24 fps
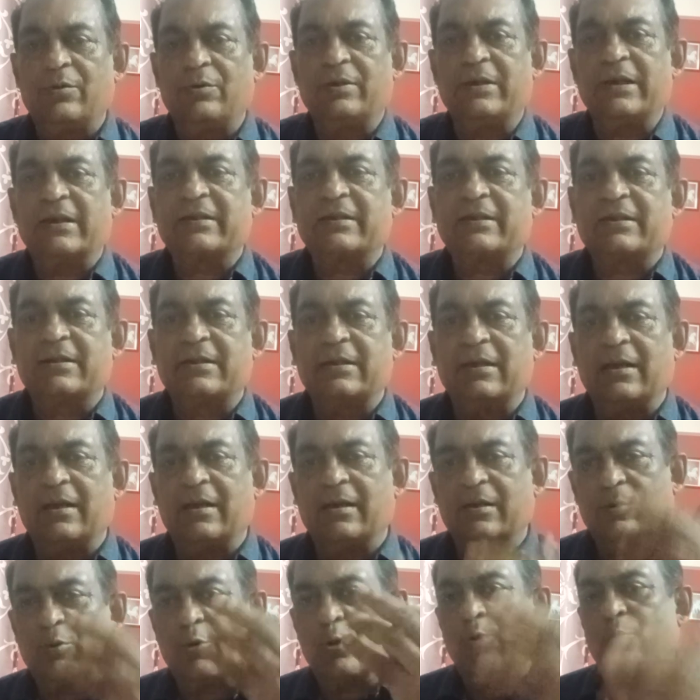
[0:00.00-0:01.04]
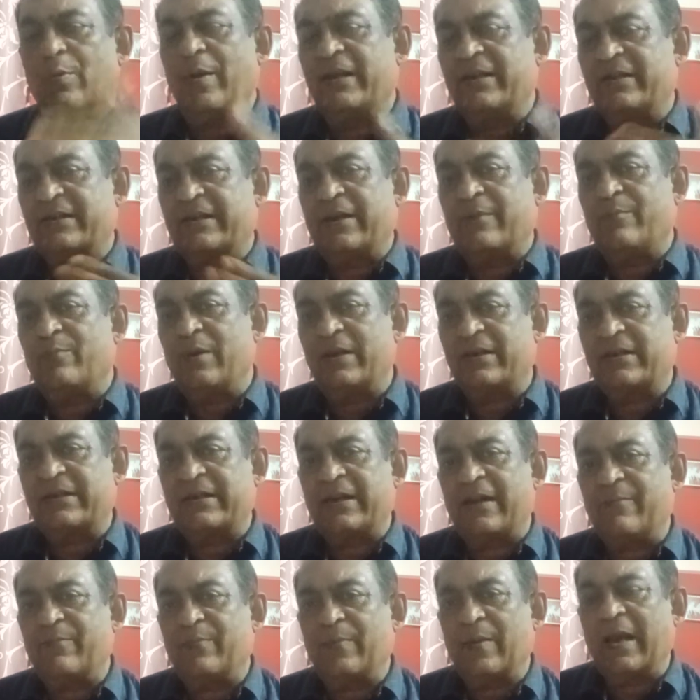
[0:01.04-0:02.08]
just go by
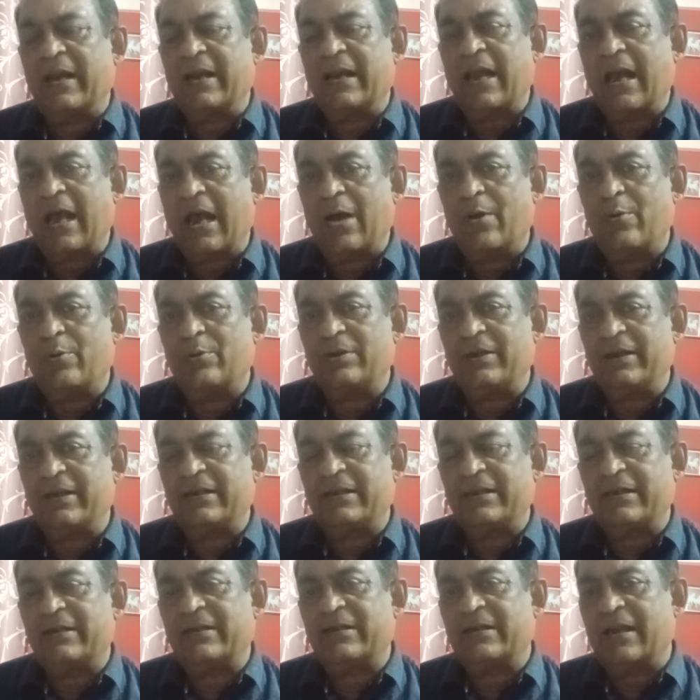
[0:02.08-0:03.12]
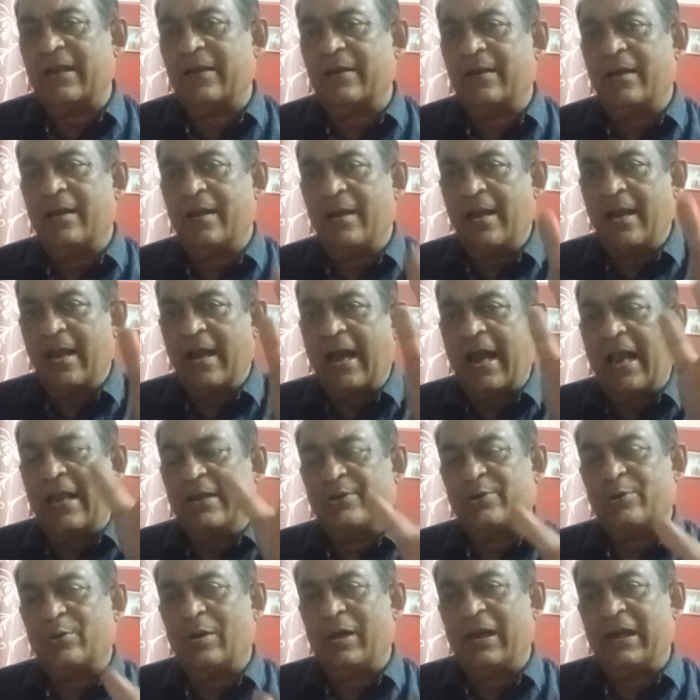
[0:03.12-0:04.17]
step, and how this is
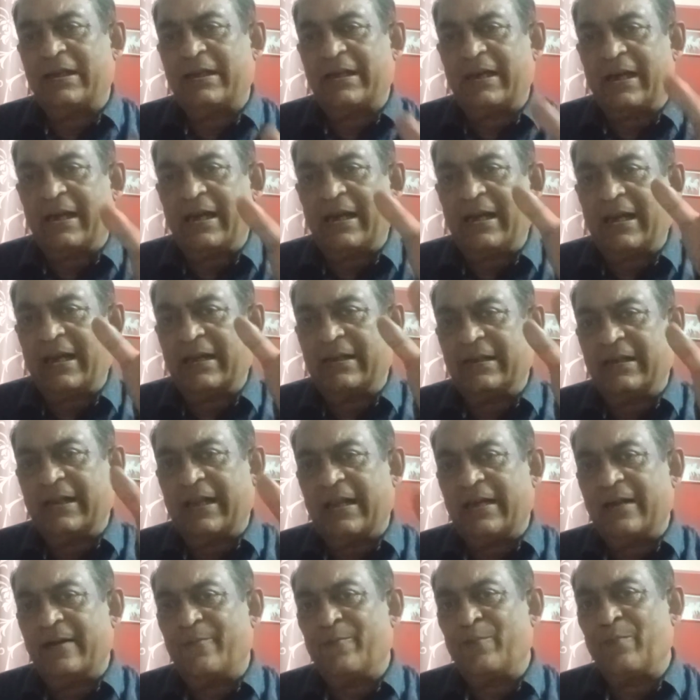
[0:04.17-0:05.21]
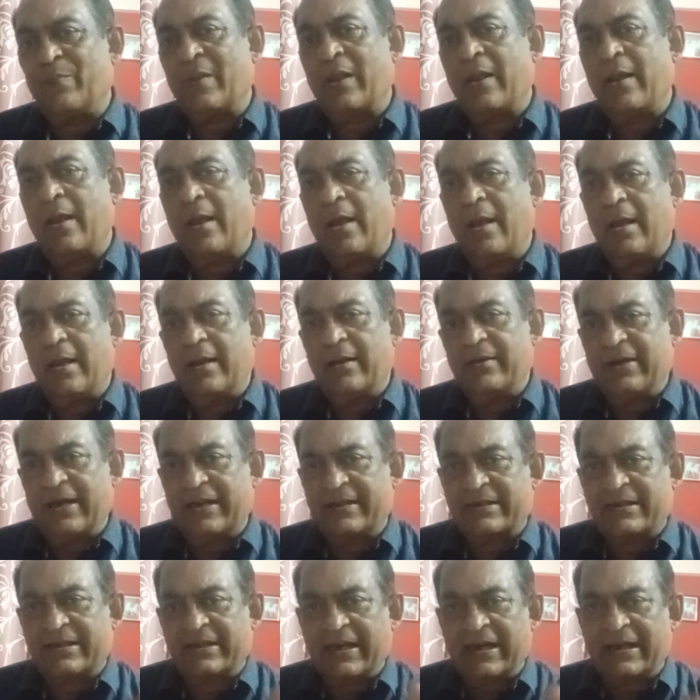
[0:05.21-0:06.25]
isolated and then
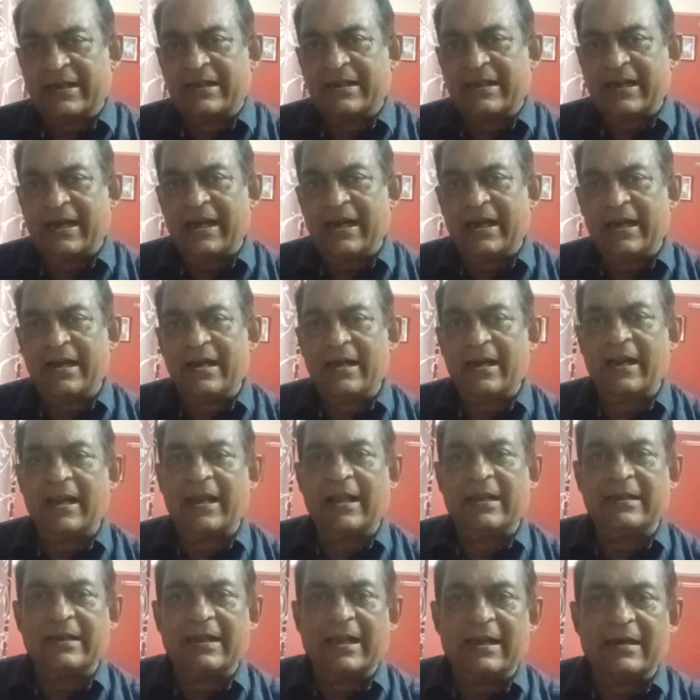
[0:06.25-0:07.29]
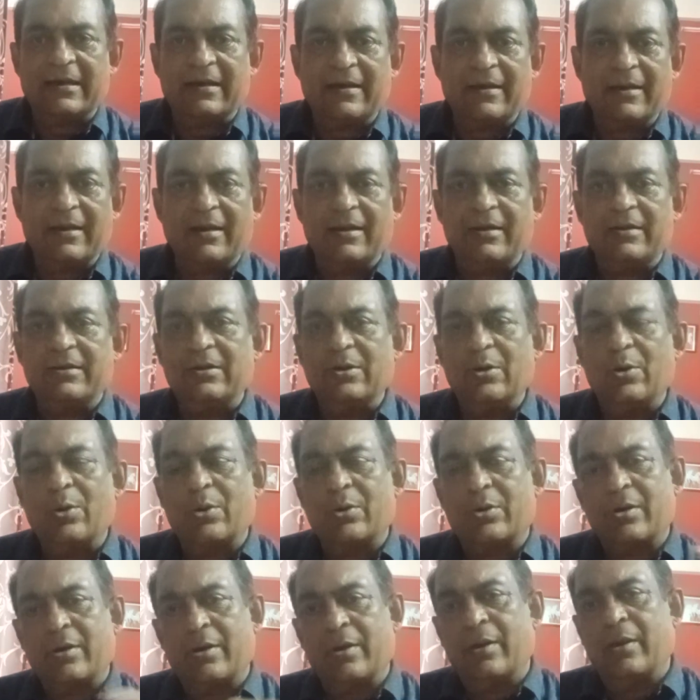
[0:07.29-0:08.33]
restricted, and then
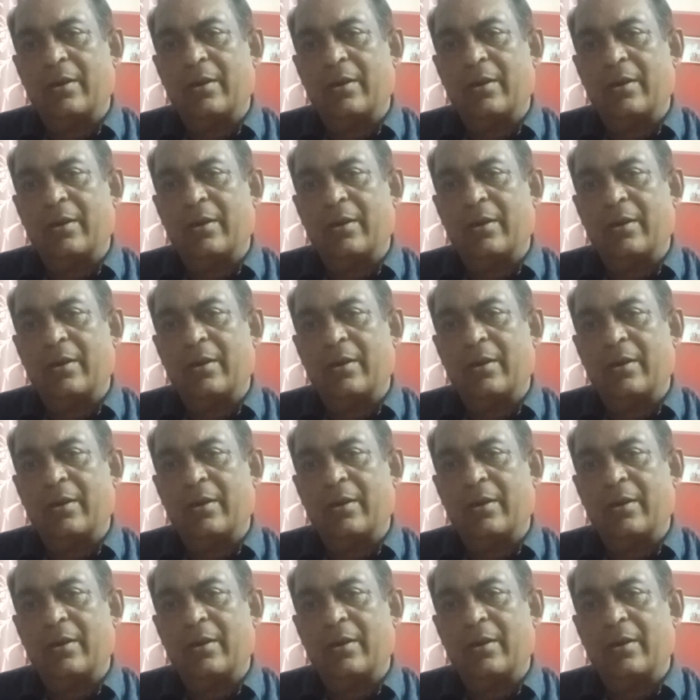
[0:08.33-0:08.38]
your